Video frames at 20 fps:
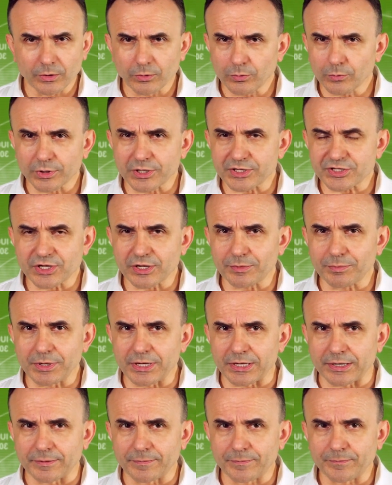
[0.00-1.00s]
What does that
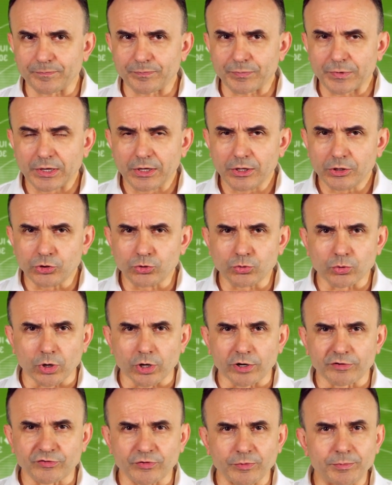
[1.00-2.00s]
mean? You
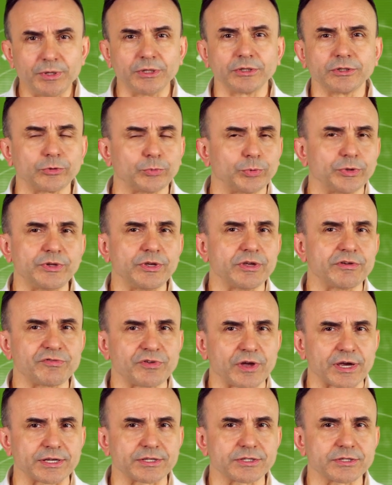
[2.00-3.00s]
are familiar with the
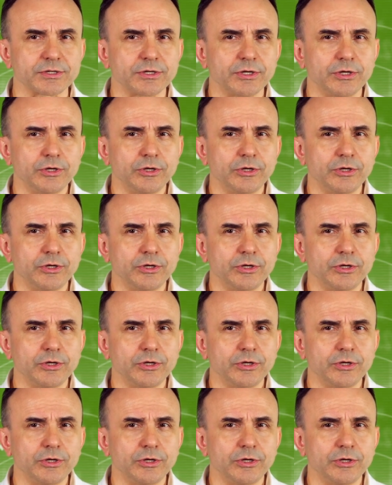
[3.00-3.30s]
effect.